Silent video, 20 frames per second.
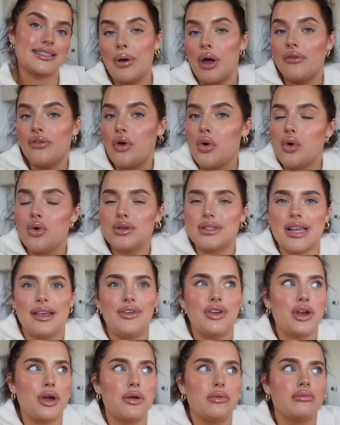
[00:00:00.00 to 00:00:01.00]
But of course, if
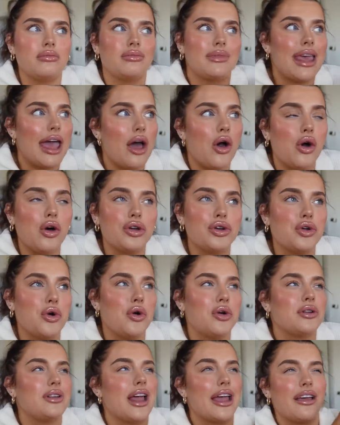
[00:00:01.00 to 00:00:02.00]
you don't get on
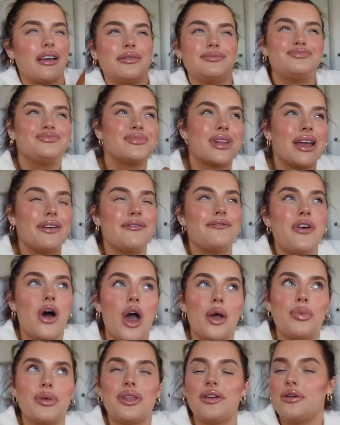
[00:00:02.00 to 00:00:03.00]
or like
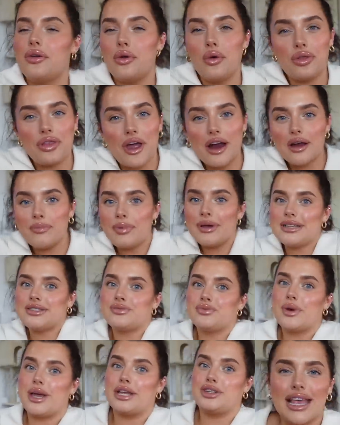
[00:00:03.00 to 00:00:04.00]
vibe with your therapist,
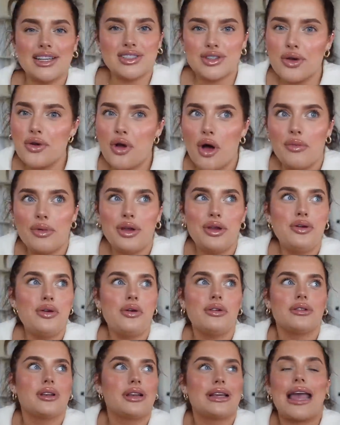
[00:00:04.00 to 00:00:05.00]
which is so common, you're
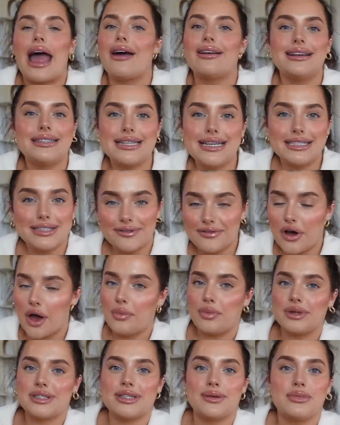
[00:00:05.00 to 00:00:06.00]
not guaranteed to
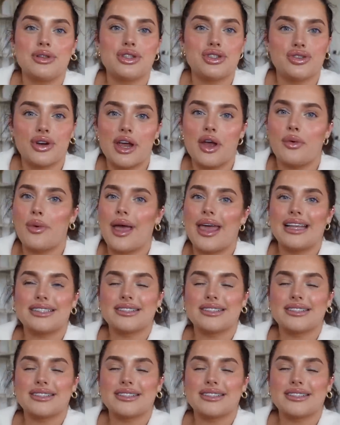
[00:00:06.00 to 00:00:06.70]
vibe with someone straight away.